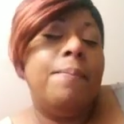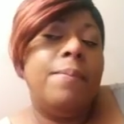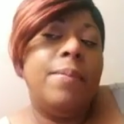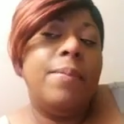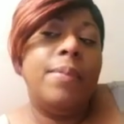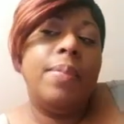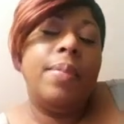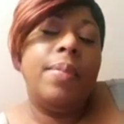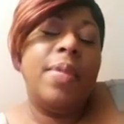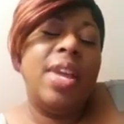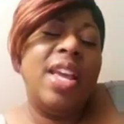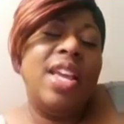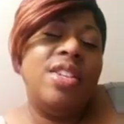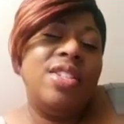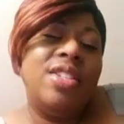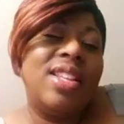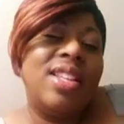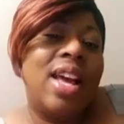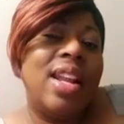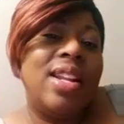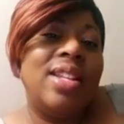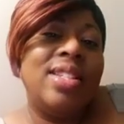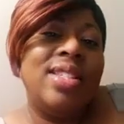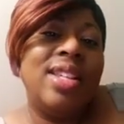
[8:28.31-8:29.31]
And he just
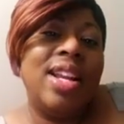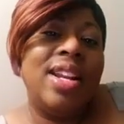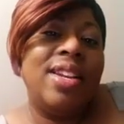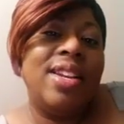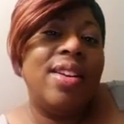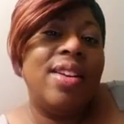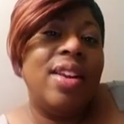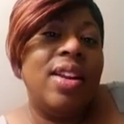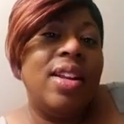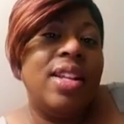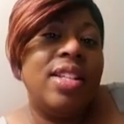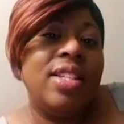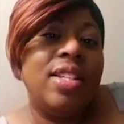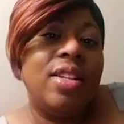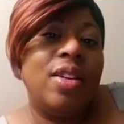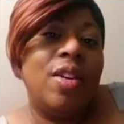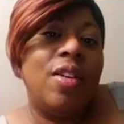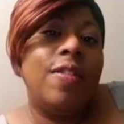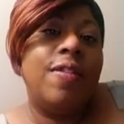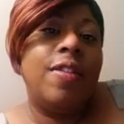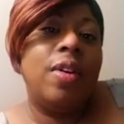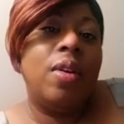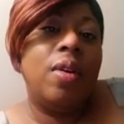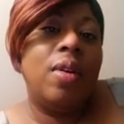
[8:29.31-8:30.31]
kind of sat there and listened on the
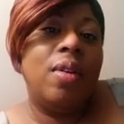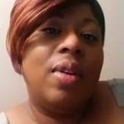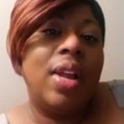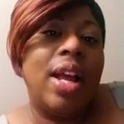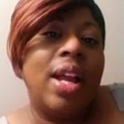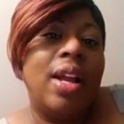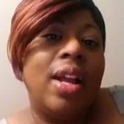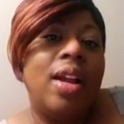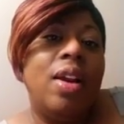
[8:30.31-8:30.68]
phone like,